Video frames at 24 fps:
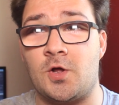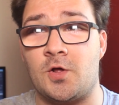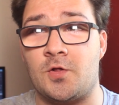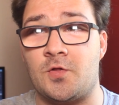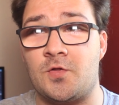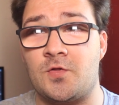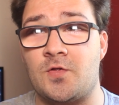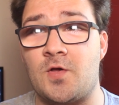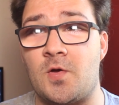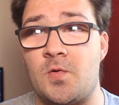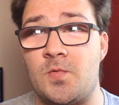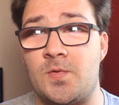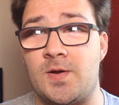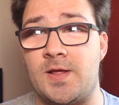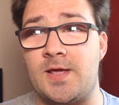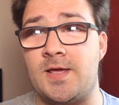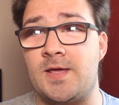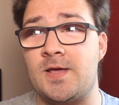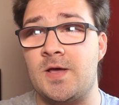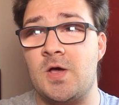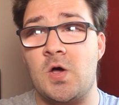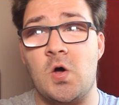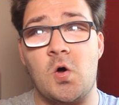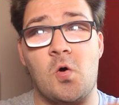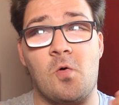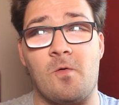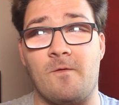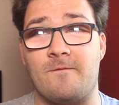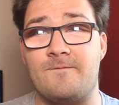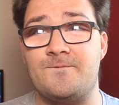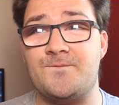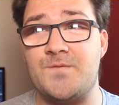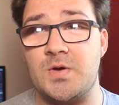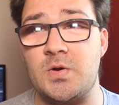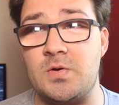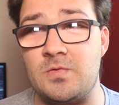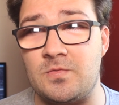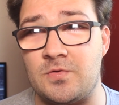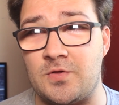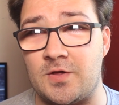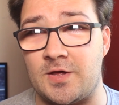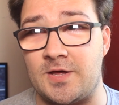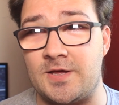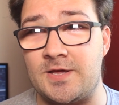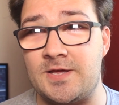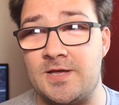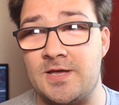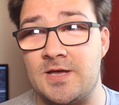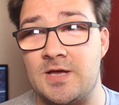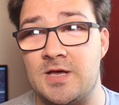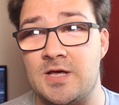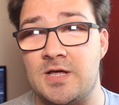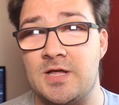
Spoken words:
a Sony or a Fuji,